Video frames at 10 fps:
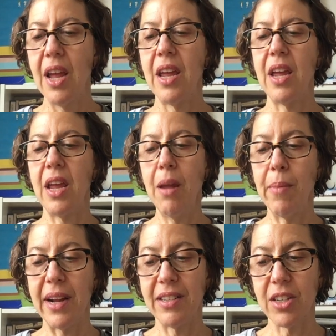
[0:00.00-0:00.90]
He
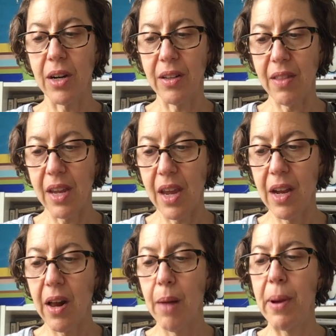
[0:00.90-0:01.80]
might start
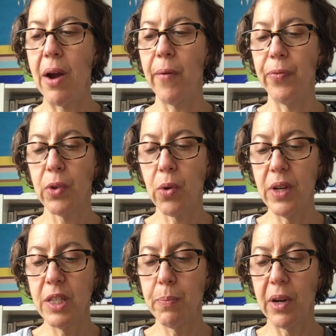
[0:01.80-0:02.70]
thinking about
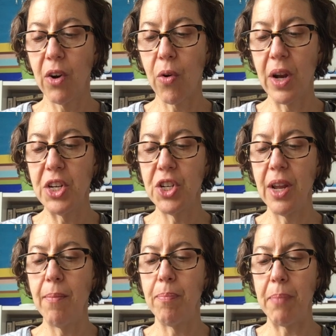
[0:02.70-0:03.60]
crisp,
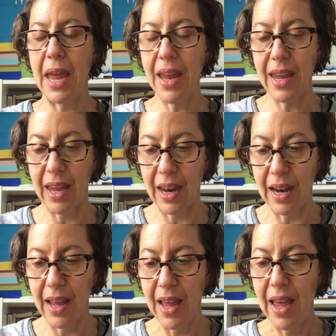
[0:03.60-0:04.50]
crunchy
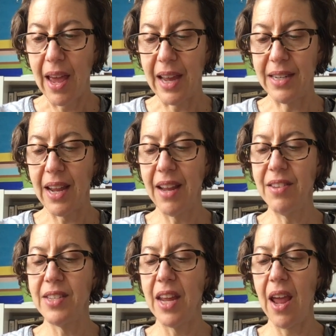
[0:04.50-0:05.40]
bacon and
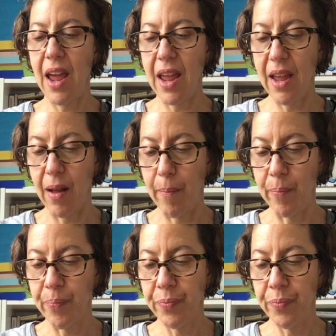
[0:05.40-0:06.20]
tasty ham.